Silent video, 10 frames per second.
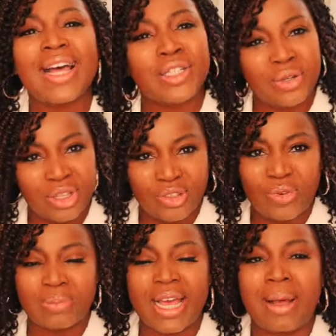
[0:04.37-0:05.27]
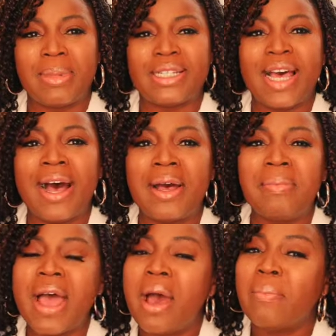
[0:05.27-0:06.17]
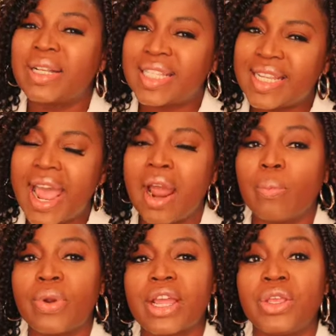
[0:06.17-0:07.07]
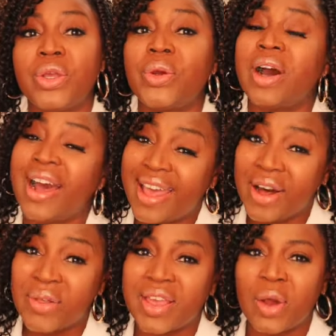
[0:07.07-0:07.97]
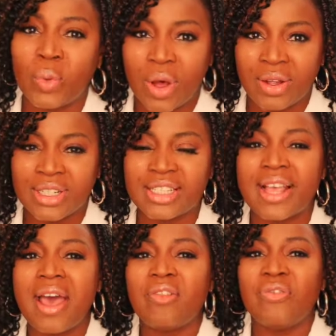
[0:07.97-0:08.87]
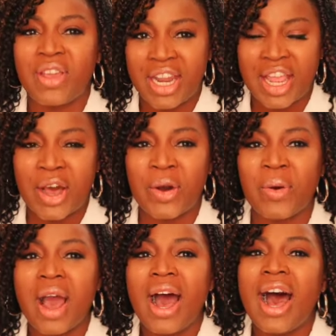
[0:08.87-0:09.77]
I do this from time to time, but today I'm bringing you a health and wellness video,